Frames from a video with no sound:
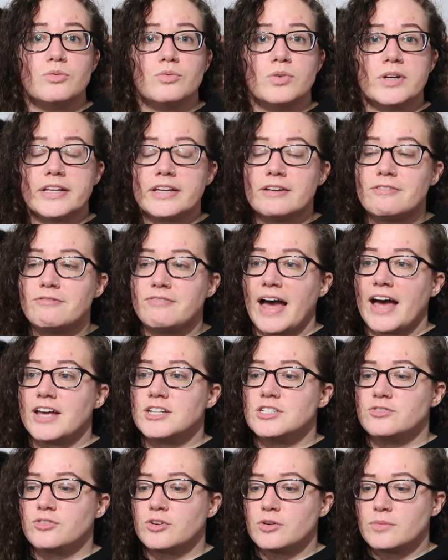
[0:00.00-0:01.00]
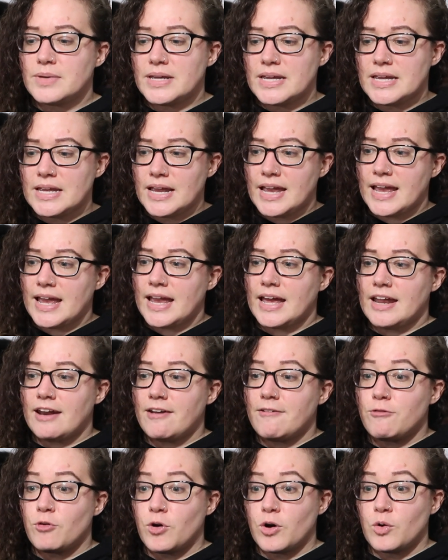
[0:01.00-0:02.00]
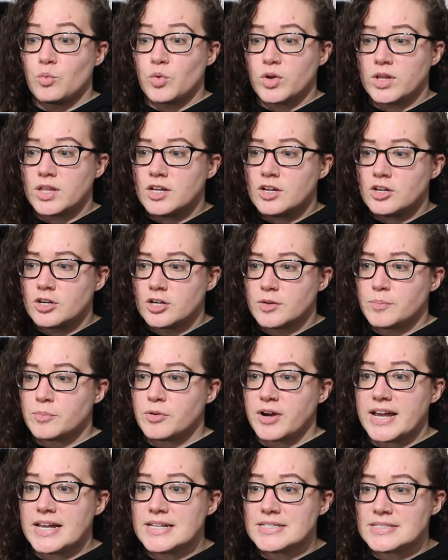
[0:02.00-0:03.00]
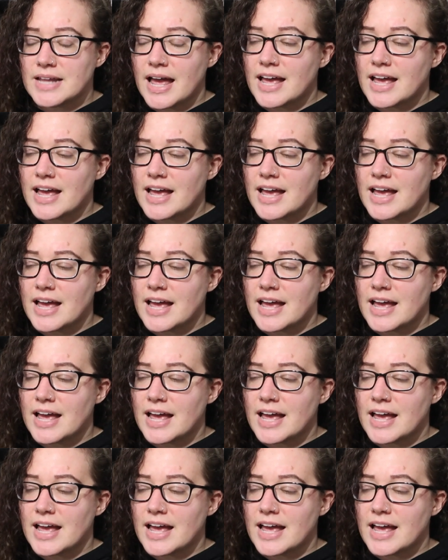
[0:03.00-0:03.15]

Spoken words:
really fast for me and for a really good price.